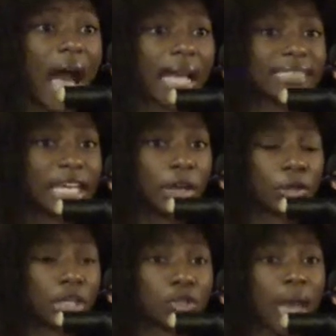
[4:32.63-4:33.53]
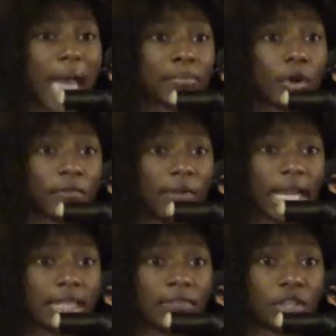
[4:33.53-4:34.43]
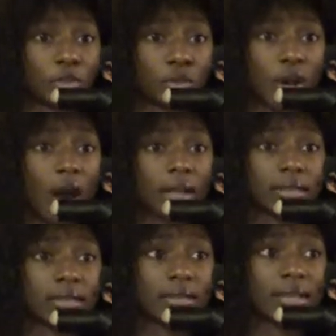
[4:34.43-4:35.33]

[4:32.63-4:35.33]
I tell you that you had more fight left than you thought.